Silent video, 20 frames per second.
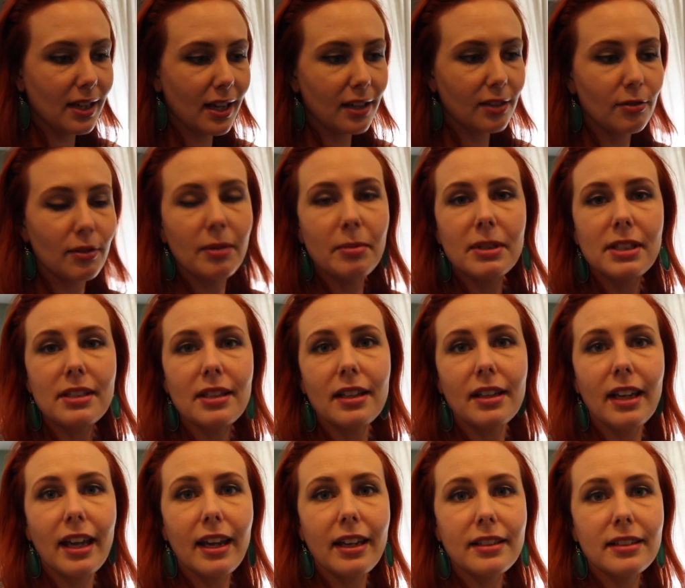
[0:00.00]
tying ribbons
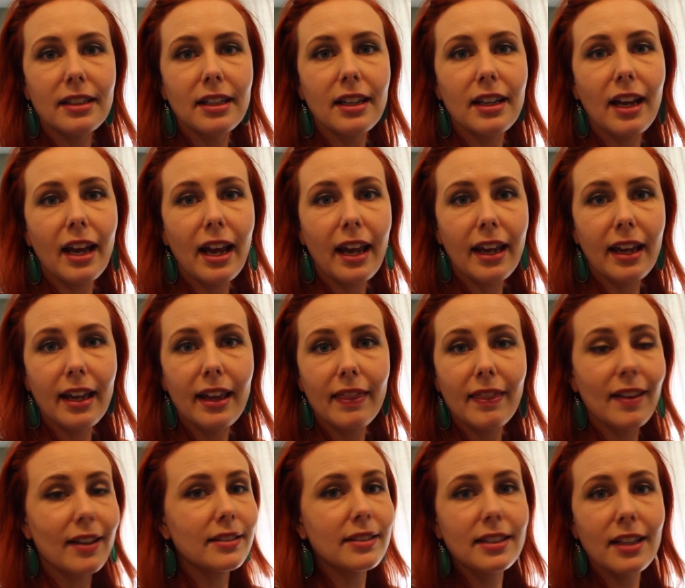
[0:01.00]
on candy,
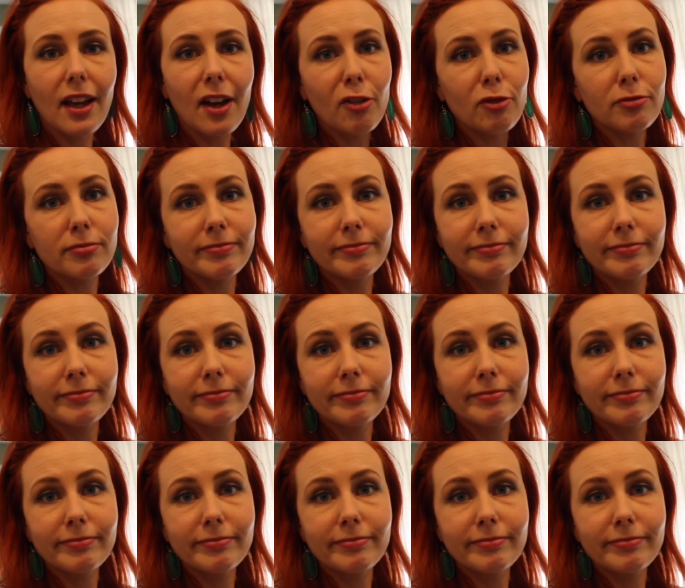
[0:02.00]
and let's go.